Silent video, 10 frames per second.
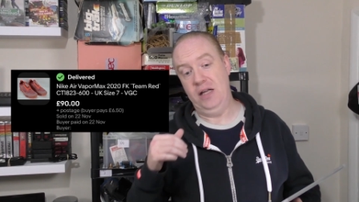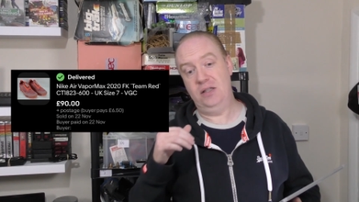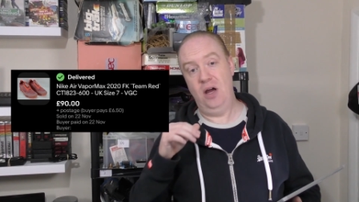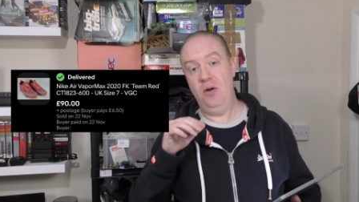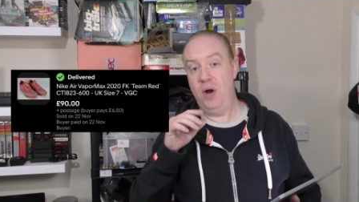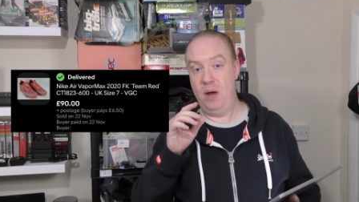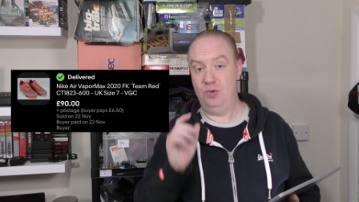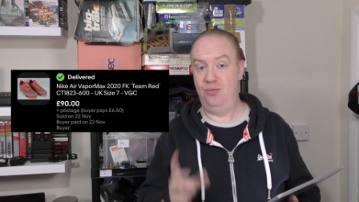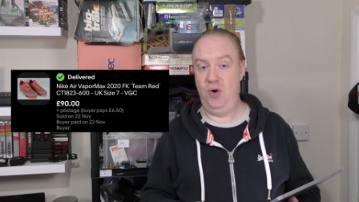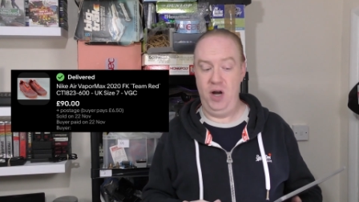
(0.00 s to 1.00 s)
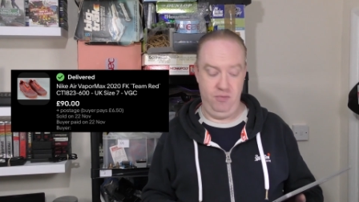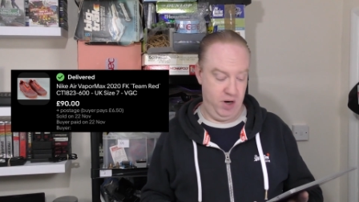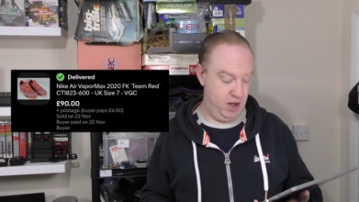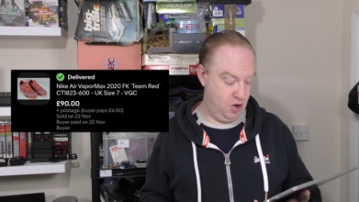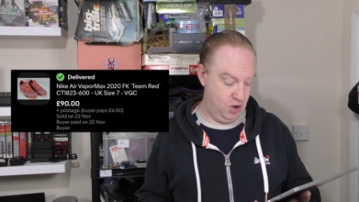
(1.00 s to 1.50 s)
So that was really,
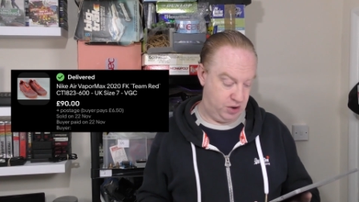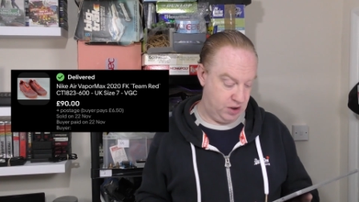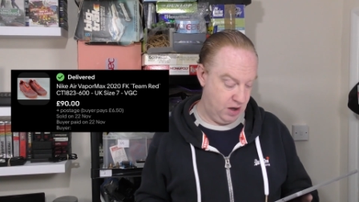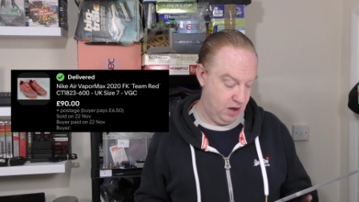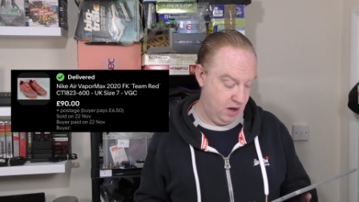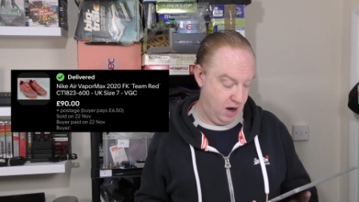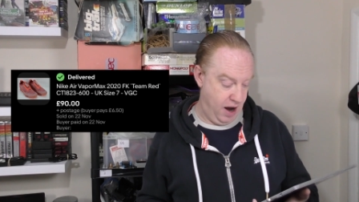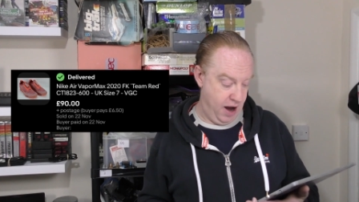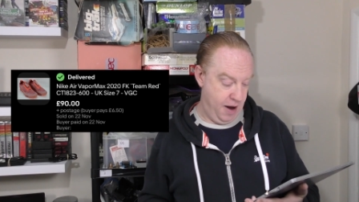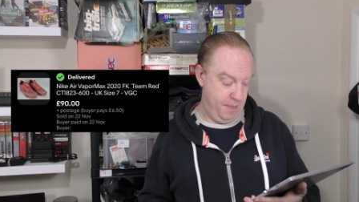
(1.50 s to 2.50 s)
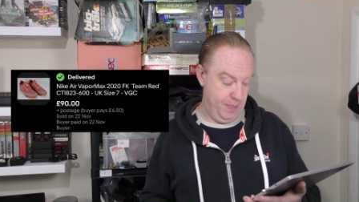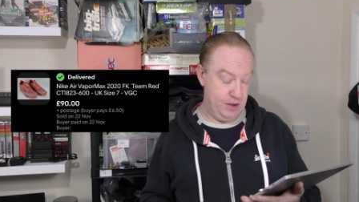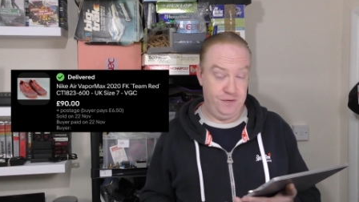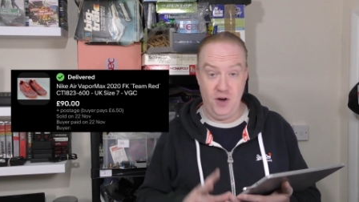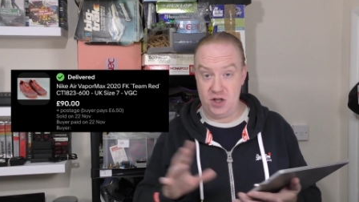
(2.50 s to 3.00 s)
really good. It's
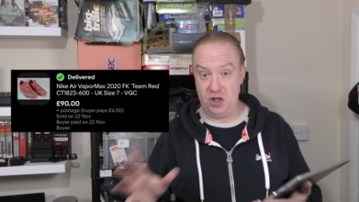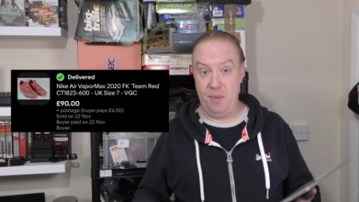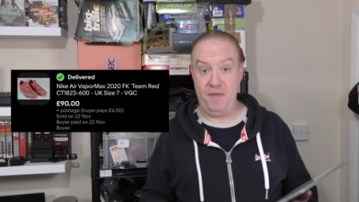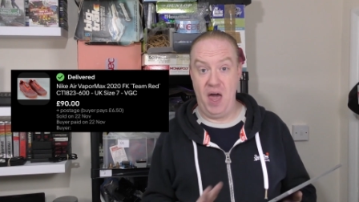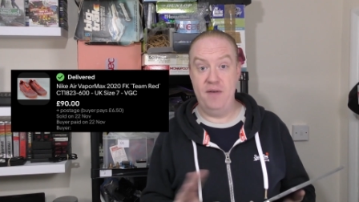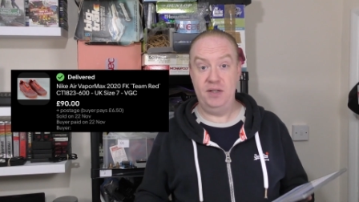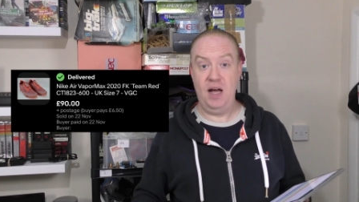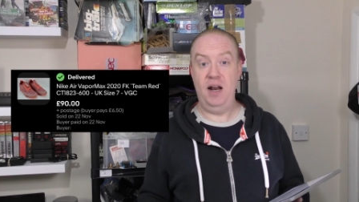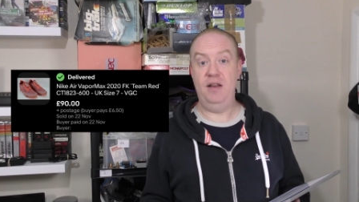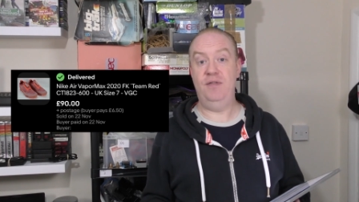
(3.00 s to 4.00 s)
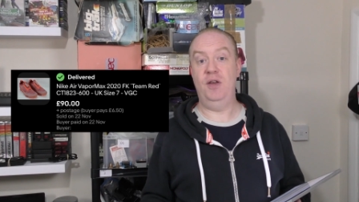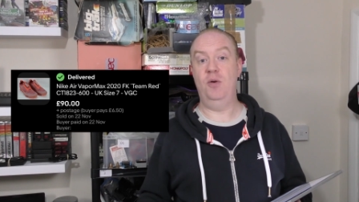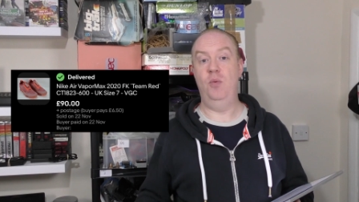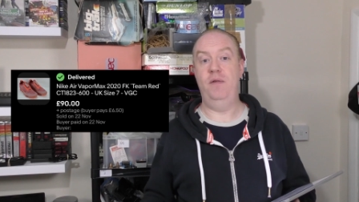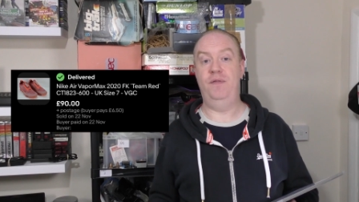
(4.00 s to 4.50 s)
the first time I've ever done
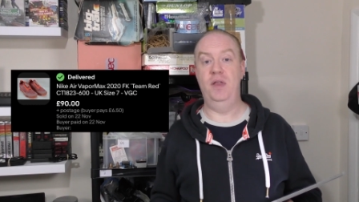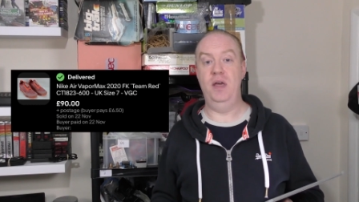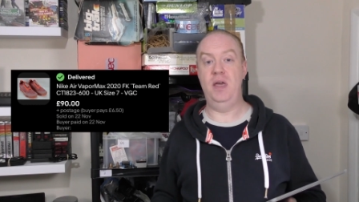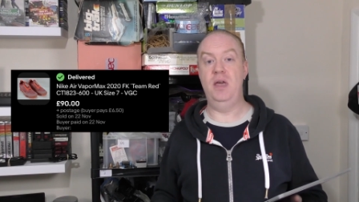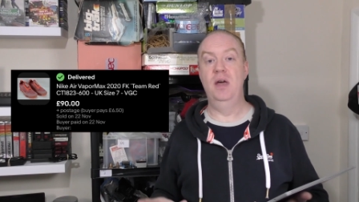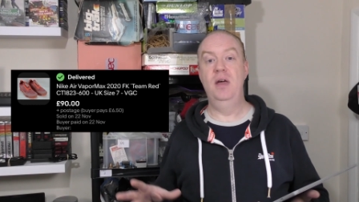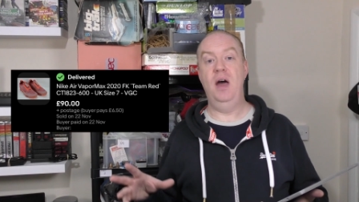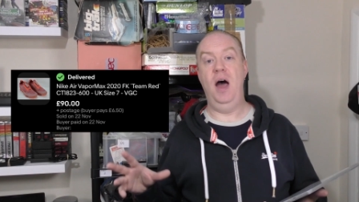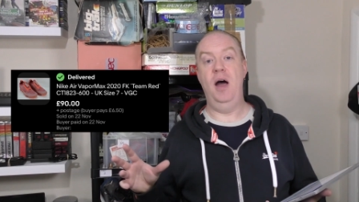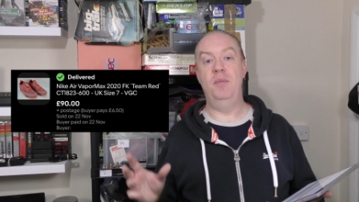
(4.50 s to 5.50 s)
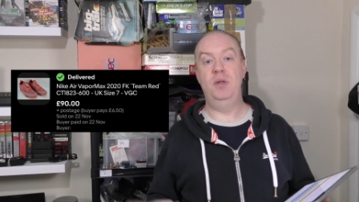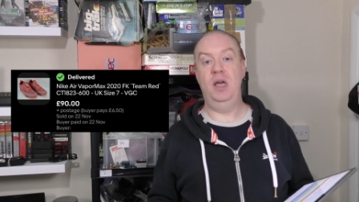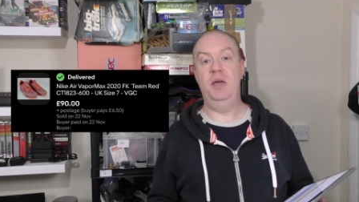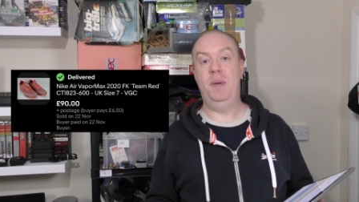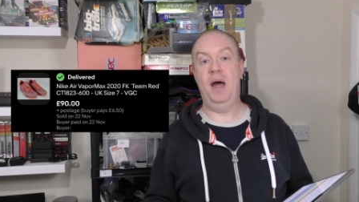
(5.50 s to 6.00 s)
anything with the
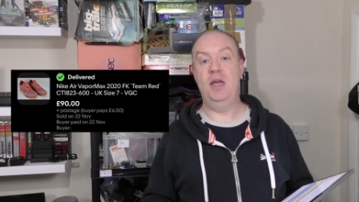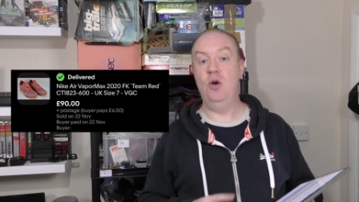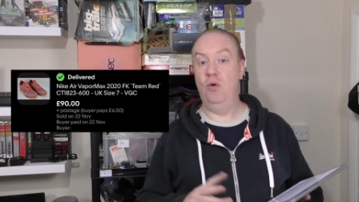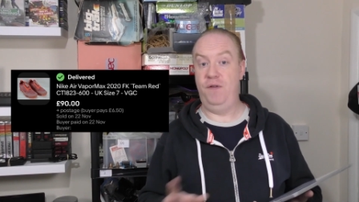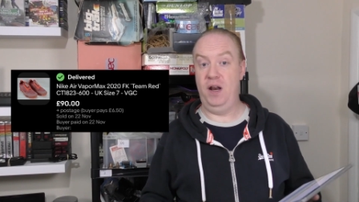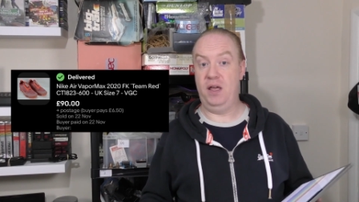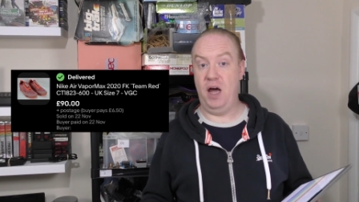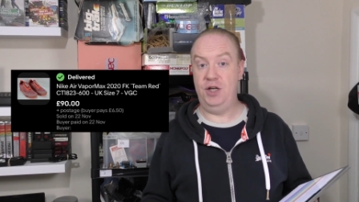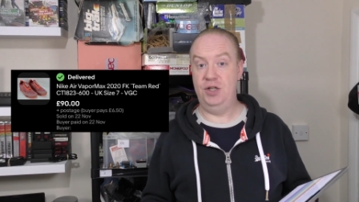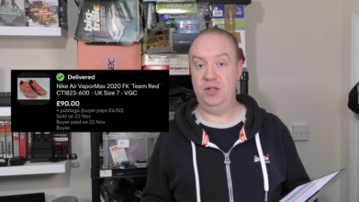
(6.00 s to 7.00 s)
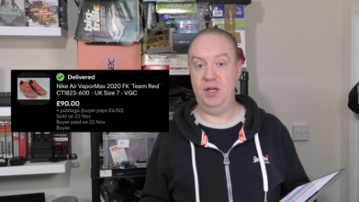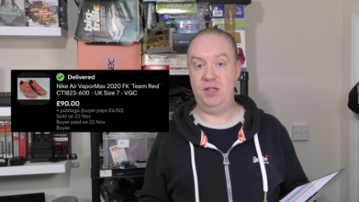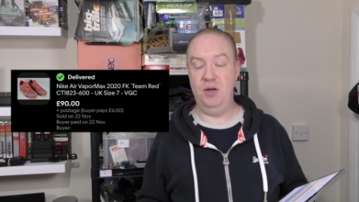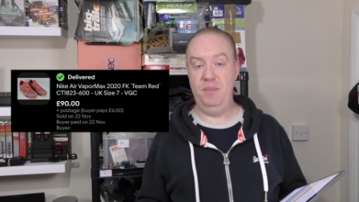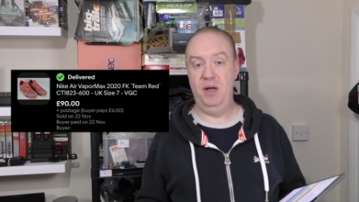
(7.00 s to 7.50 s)
eBay authentication
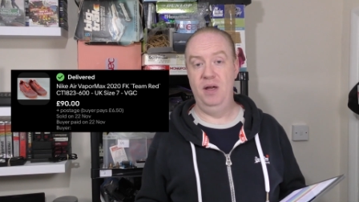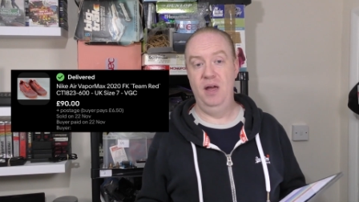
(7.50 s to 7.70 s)
system.